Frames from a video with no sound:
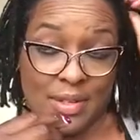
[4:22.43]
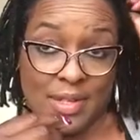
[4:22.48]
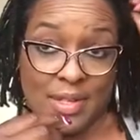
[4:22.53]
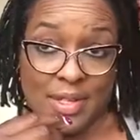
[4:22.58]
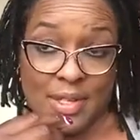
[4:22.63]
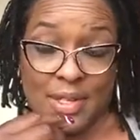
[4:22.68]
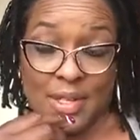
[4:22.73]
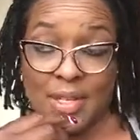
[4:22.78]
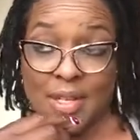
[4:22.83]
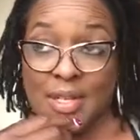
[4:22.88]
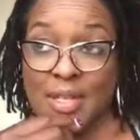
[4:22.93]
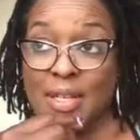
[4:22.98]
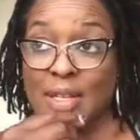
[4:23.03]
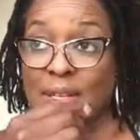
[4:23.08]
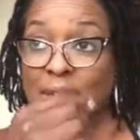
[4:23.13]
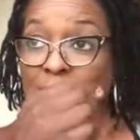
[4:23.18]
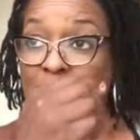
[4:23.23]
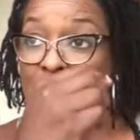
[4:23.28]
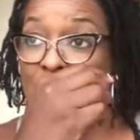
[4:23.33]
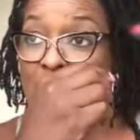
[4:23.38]

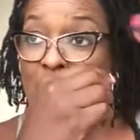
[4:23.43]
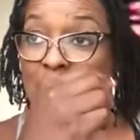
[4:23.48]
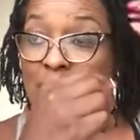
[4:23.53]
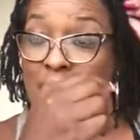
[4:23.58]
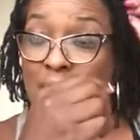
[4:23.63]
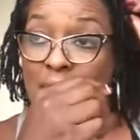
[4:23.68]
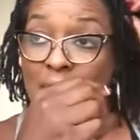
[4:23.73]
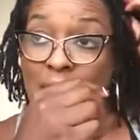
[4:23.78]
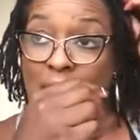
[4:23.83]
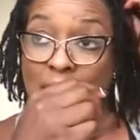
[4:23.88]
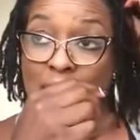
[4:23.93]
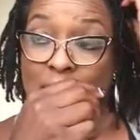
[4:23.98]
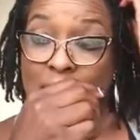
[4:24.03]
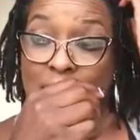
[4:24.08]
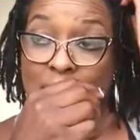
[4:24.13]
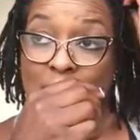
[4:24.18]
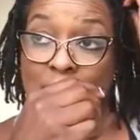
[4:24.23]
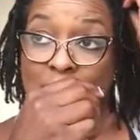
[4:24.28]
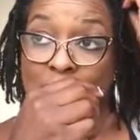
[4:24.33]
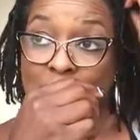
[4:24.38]

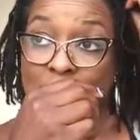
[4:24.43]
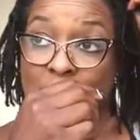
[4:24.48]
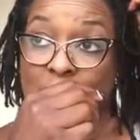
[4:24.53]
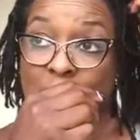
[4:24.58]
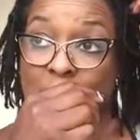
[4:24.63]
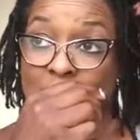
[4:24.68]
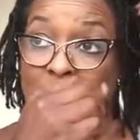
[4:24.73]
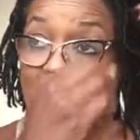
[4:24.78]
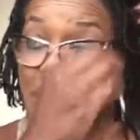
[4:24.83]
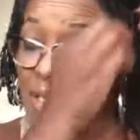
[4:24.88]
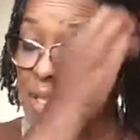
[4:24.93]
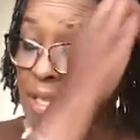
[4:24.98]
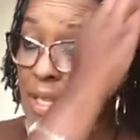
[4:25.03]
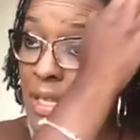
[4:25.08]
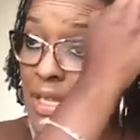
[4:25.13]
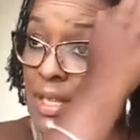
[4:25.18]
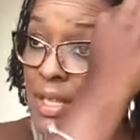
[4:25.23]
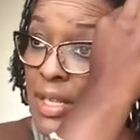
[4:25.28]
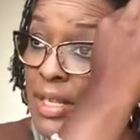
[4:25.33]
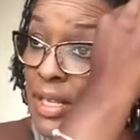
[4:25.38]

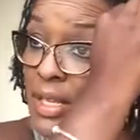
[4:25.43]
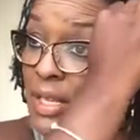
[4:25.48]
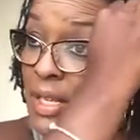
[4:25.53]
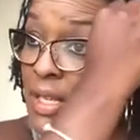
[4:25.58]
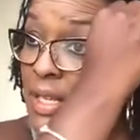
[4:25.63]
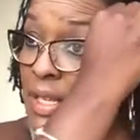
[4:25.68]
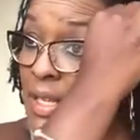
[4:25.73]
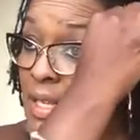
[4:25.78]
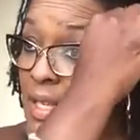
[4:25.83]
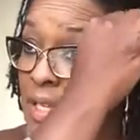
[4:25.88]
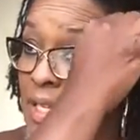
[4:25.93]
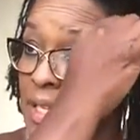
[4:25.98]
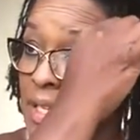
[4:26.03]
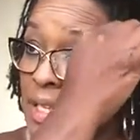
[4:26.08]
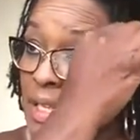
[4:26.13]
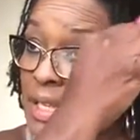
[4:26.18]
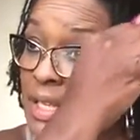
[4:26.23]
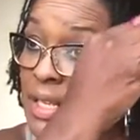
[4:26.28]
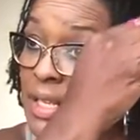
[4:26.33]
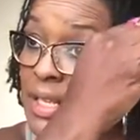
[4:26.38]

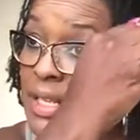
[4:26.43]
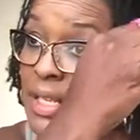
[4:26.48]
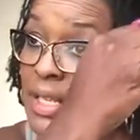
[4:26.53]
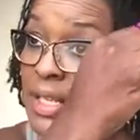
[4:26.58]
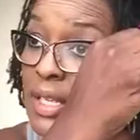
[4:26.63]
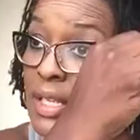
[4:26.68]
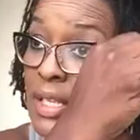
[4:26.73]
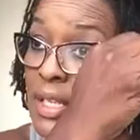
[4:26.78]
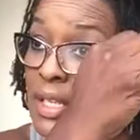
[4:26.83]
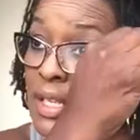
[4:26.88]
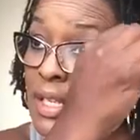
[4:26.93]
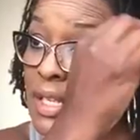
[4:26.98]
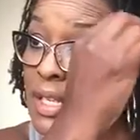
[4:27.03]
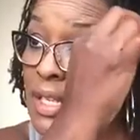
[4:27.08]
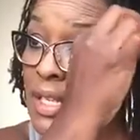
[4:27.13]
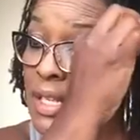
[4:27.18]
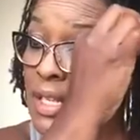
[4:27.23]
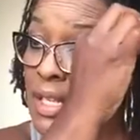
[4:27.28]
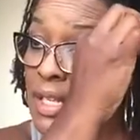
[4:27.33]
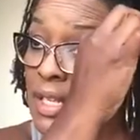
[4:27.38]

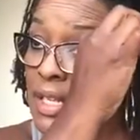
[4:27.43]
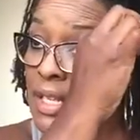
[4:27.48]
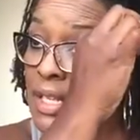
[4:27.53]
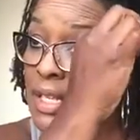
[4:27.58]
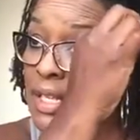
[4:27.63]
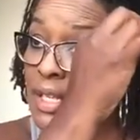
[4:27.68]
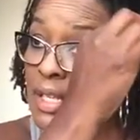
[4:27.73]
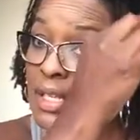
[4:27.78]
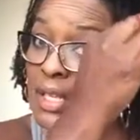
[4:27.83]
[no speech]